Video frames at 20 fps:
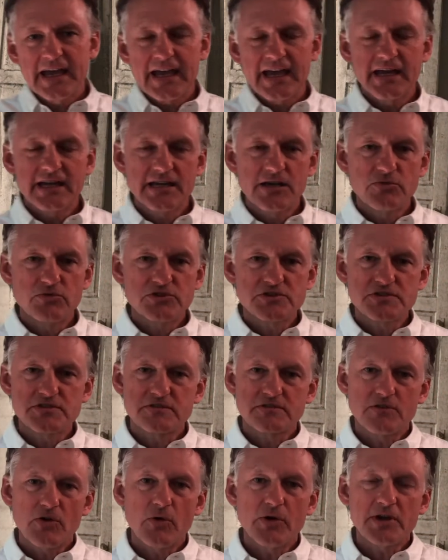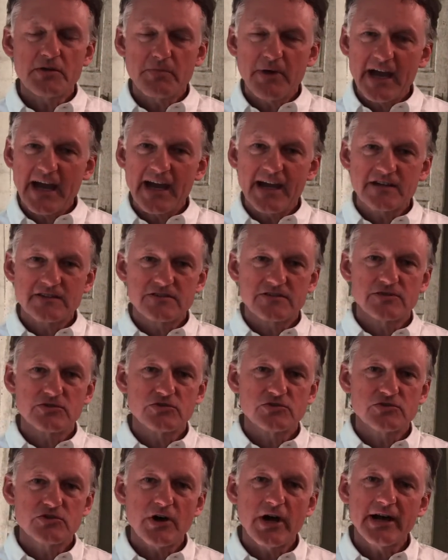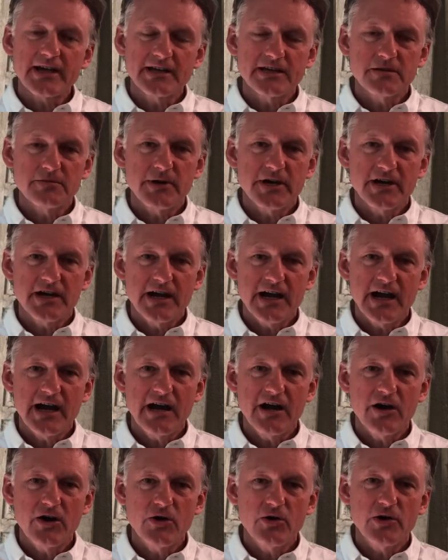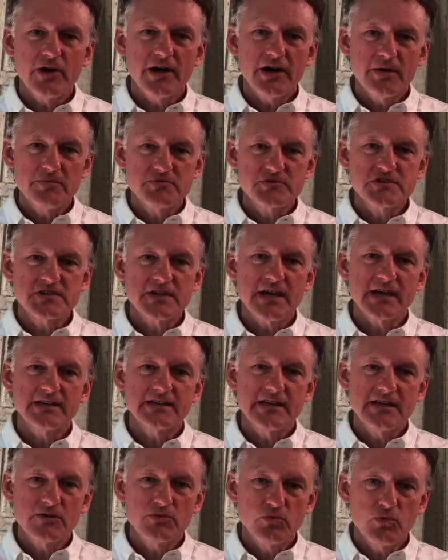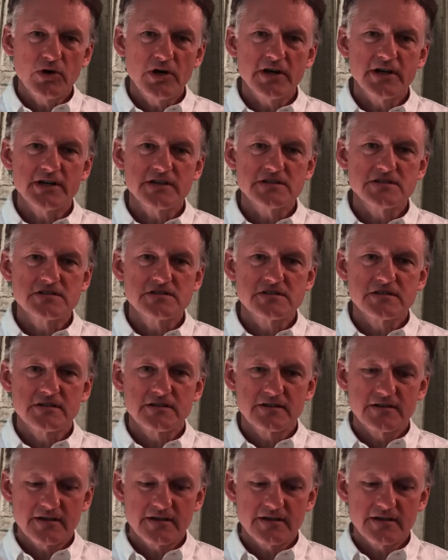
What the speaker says: And he was going back to talking about how upset he was